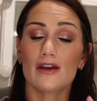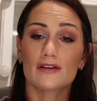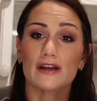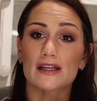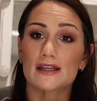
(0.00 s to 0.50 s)

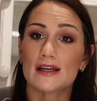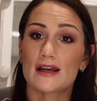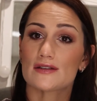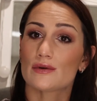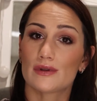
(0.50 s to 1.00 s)
Granted, it
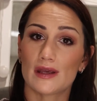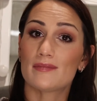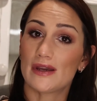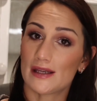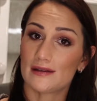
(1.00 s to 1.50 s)
has only
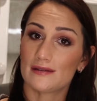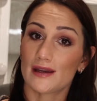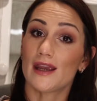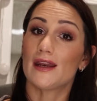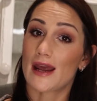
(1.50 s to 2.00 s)
been
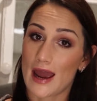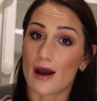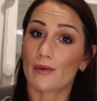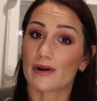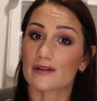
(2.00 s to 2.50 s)
an
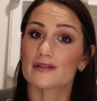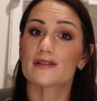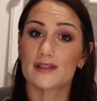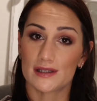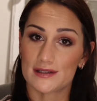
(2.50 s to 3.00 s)
hour
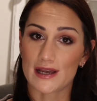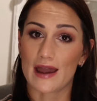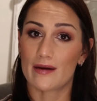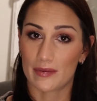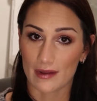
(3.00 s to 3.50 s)
since I
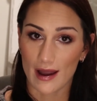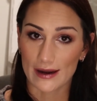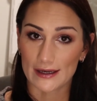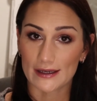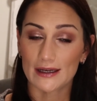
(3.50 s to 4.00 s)
applied
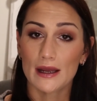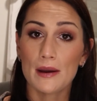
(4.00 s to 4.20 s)
it,